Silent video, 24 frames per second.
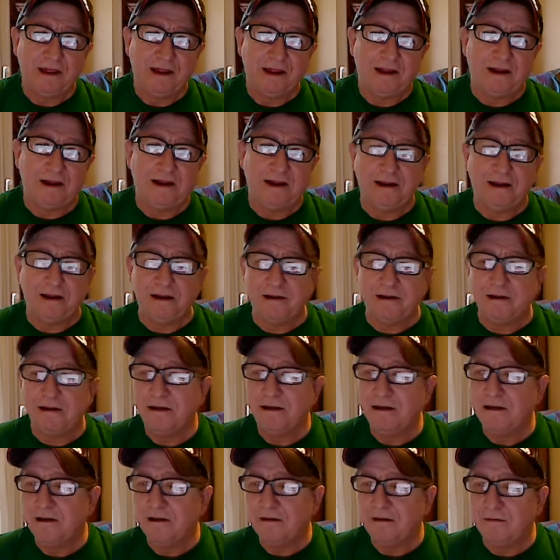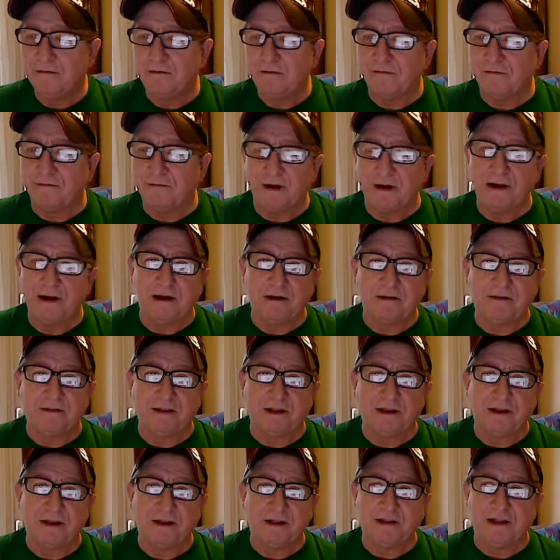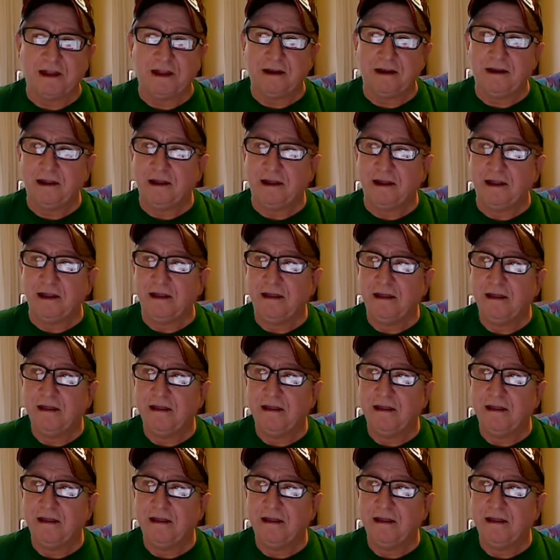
And, and we find out that, that, that